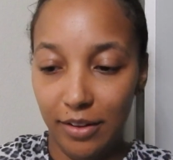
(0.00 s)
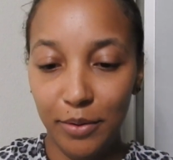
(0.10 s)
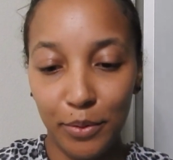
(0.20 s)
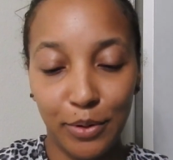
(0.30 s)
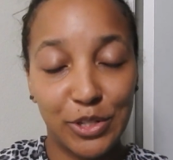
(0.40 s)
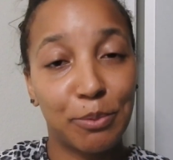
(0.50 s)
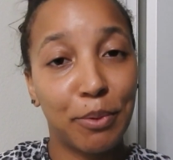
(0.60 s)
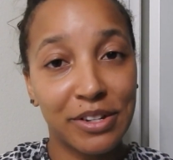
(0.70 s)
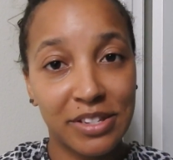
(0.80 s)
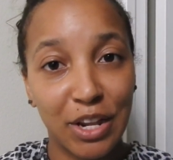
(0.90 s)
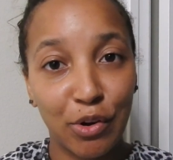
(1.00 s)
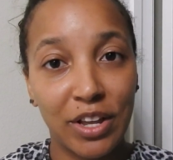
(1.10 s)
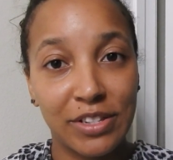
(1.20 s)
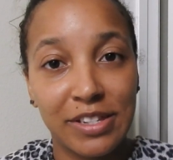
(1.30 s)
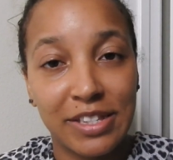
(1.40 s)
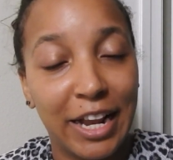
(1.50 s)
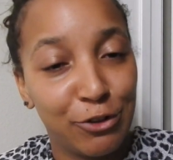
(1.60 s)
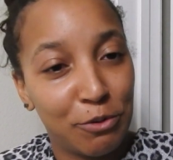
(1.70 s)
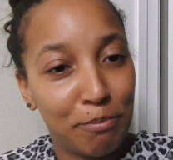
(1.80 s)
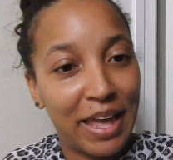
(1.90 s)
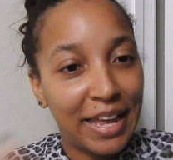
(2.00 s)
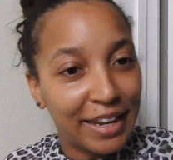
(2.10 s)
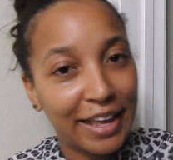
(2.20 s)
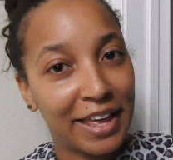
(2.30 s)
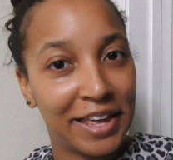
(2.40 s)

Whew, so Marcelino does this like dramatic